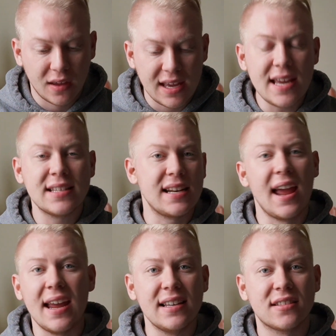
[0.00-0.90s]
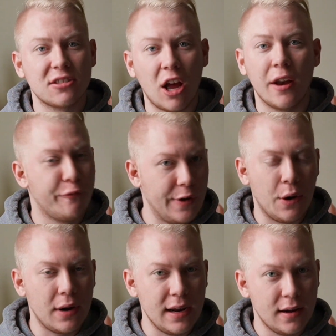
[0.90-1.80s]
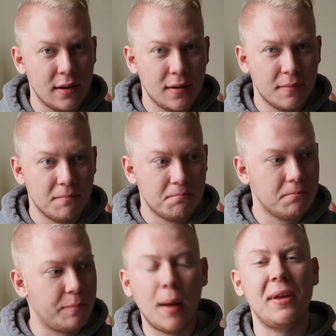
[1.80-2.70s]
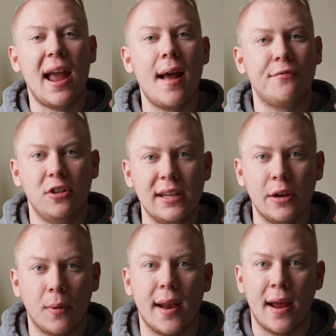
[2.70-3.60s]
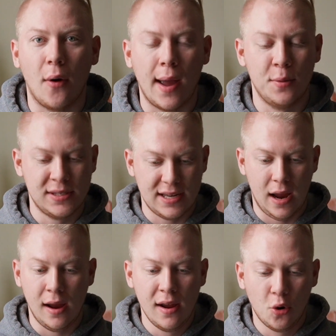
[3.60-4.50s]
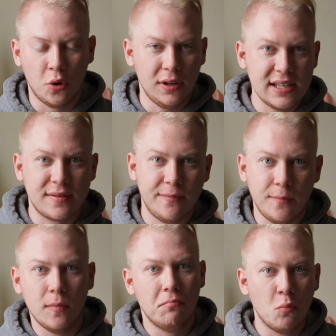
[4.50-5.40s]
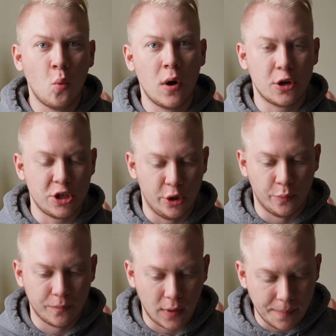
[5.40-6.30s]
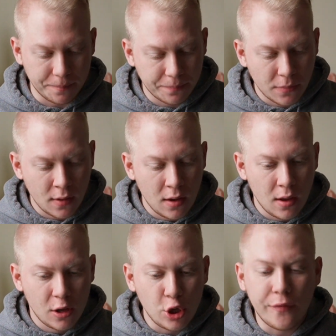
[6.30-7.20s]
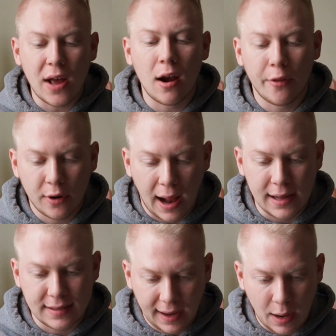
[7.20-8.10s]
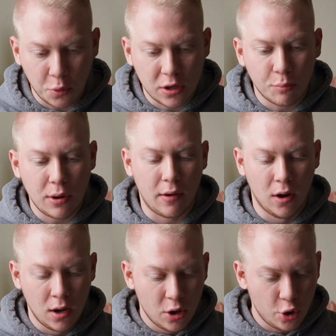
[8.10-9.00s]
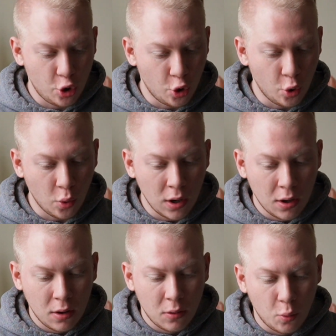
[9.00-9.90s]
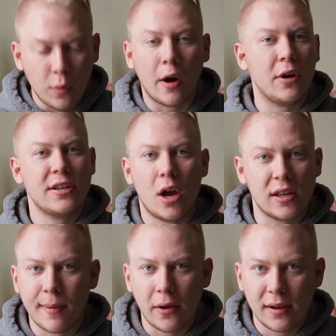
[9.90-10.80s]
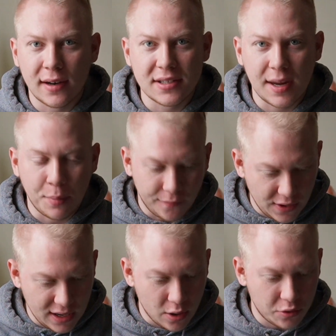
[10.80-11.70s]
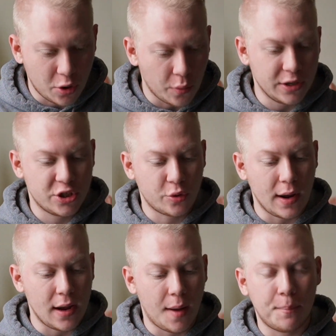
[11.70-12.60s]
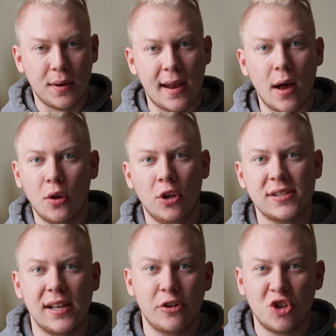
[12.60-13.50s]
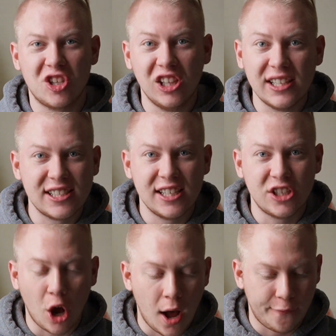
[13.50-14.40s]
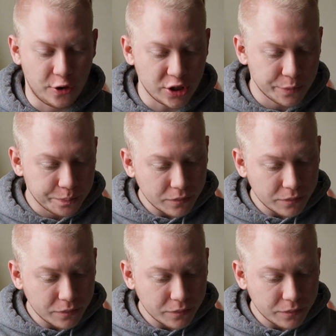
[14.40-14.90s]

He is an ace on probably half the league right now, I would say, or at least one or two, right? You've got other guys like Edward Cabrera, who we already talked about in a separate video going straight up, but now it looks like they're just listening to offers.